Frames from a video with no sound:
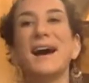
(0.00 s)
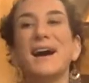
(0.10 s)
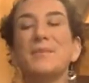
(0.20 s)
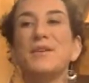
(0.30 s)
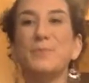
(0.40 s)

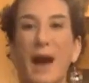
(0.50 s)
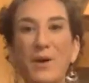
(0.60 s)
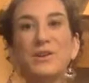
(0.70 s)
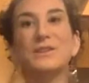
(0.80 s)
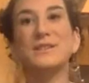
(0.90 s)
um, of
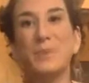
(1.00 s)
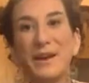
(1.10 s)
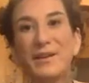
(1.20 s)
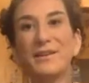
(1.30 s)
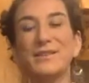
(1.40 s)
powders and
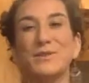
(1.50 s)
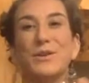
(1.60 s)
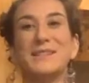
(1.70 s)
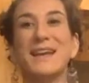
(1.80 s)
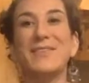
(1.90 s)
pills in
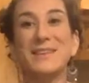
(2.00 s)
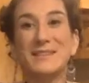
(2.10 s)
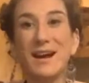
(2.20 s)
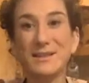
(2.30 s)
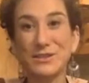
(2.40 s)
order to get these
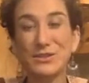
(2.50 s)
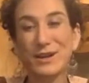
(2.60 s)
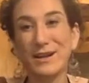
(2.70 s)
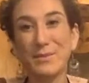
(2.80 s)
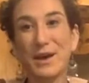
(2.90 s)

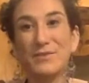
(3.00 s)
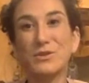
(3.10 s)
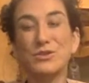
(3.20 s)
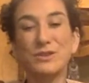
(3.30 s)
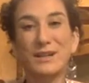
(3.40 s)
concentrated amount of
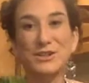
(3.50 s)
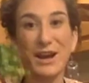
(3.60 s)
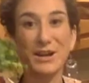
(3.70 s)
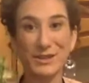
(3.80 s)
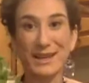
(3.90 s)
nutrients. You're
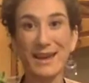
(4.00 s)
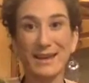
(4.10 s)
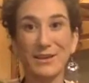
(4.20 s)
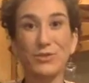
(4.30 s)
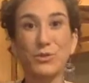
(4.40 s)
actually
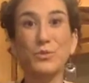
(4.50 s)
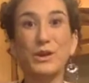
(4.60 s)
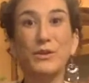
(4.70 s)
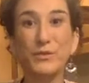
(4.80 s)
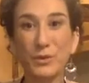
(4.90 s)
getting it through
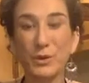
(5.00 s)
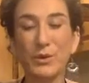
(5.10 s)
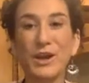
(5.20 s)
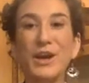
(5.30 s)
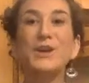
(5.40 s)
real
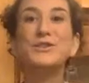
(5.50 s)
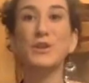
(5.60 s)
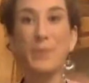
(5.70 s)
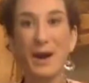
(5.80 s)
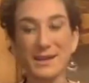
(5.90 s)
food, so
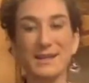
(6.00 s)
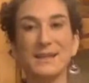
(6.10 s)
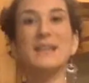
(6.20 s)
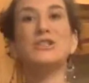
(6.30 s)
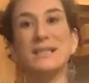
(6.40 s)
your body can
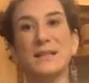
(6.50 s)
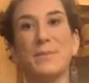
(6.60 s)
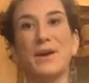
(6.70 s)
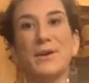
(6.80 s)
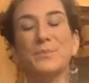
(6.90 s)
digest it
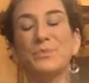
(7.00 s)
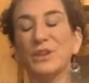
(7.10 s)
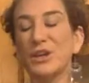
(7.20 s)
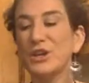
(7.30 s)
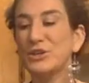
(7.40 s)

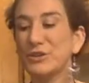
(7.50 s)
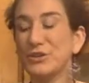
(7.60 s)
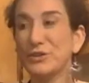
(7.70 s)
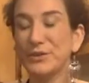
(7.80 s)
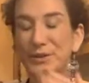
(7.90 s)

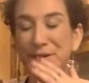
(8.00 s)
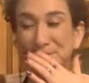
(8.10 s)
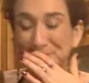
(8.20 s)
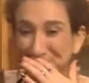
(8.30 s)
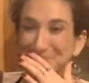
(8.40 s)
better.